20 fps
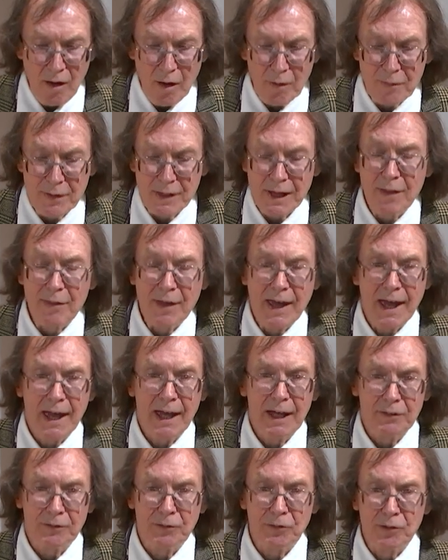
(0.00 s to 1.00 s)
On the other
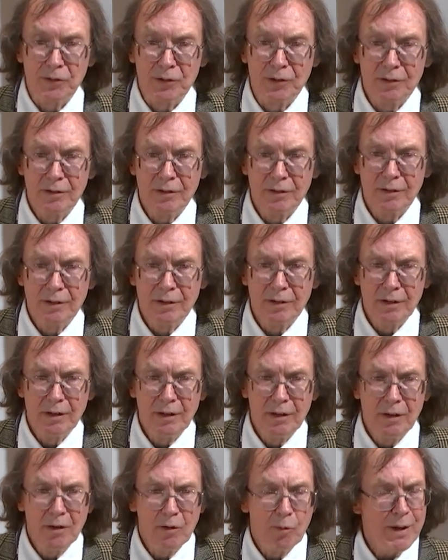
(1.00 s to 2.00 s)
hand,
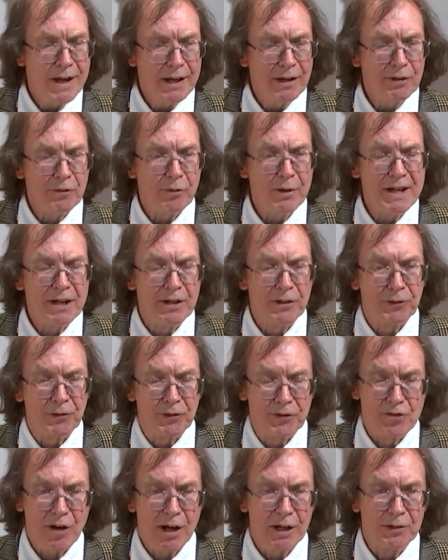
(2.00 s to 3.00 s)
we can
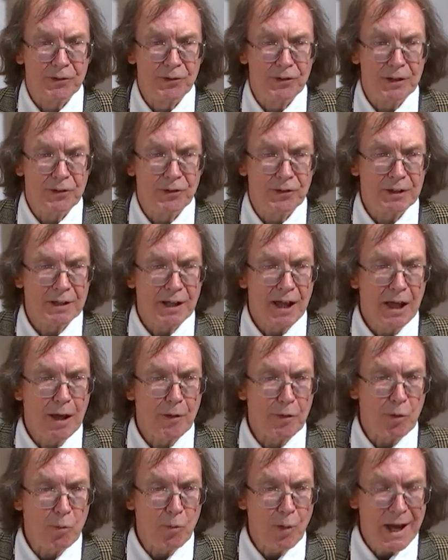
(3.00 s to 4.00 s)
reconstruct it in
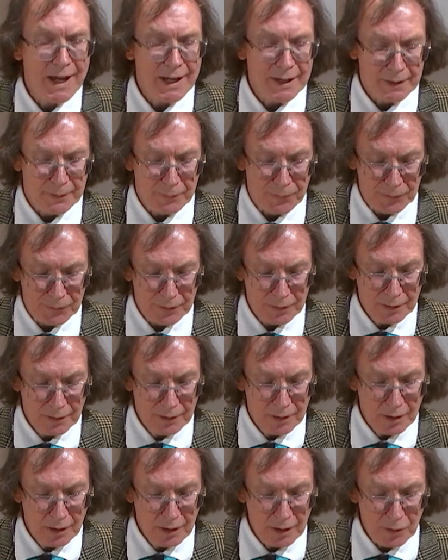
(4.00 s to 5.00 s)
other ways
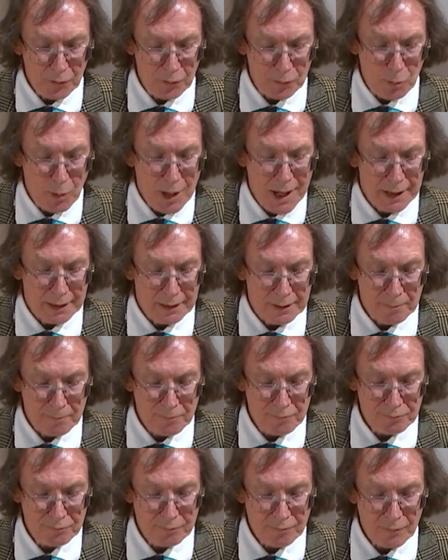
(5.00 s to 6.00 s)
as well.
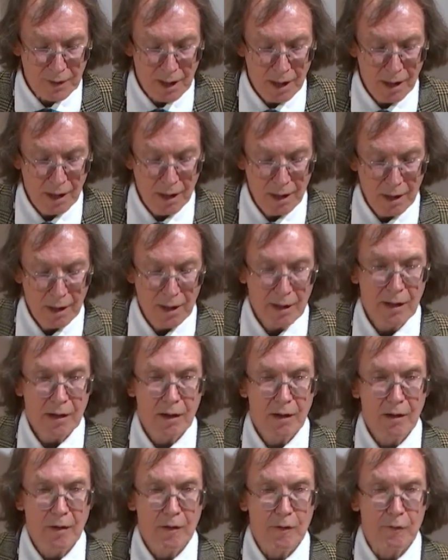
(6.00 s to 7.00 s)

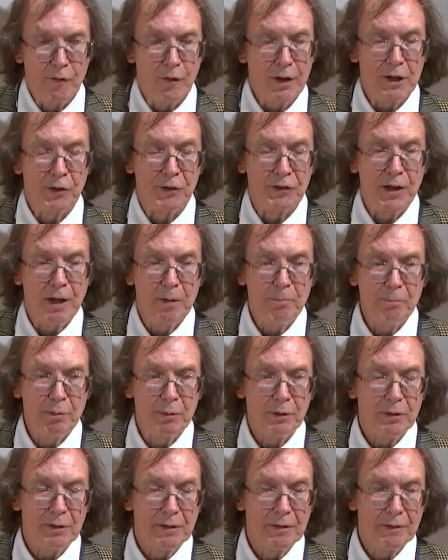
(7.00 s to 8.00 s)
For
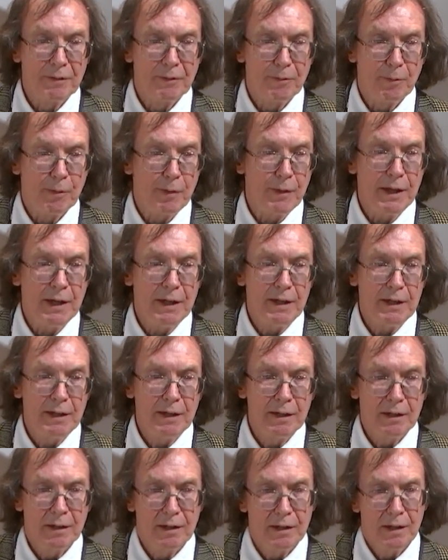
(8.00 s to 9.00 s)
example,
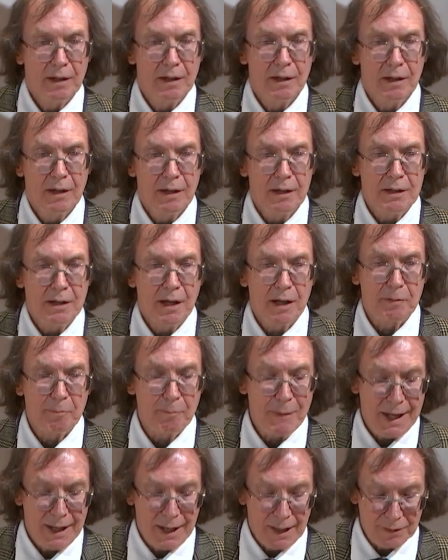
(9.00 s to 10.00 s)
the
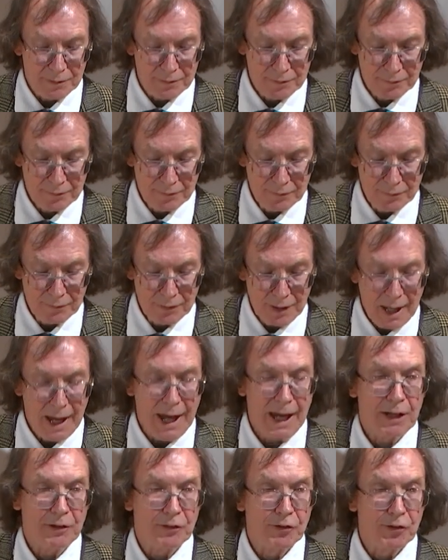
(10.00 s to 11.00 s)
young man
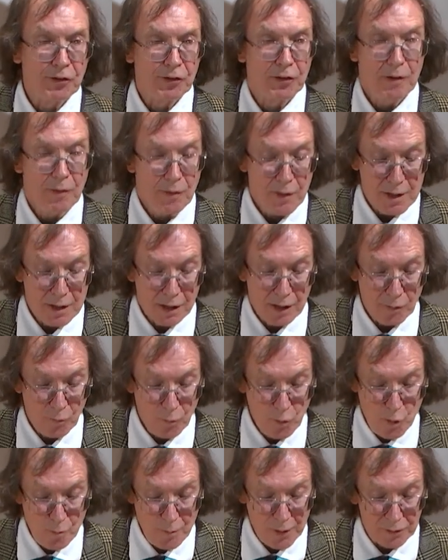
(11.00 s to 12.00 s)
and the
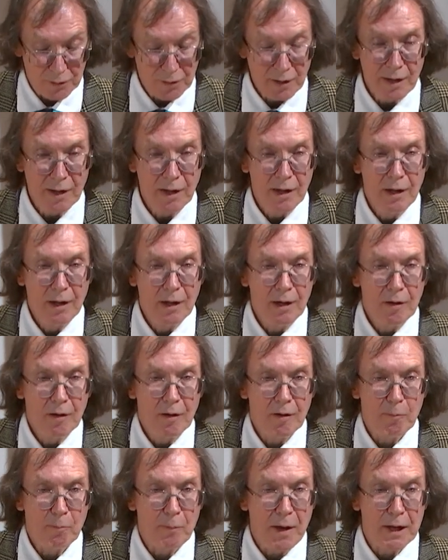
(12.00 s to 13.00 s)
young woman
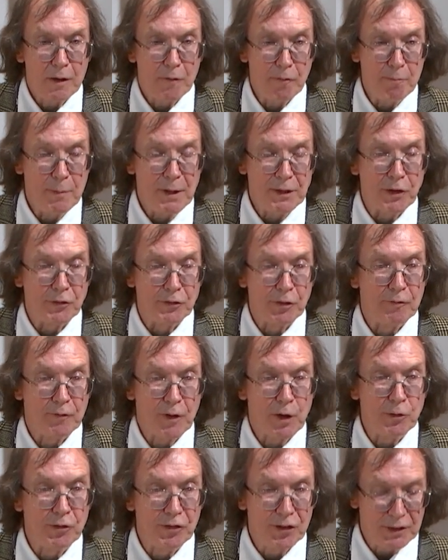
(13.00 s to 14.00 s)
may have been a
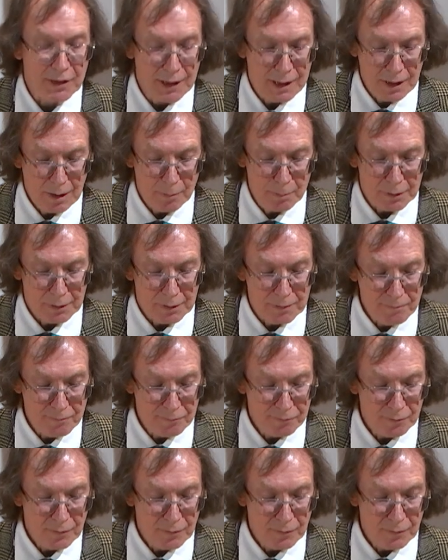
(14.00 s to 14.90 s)
devoted couple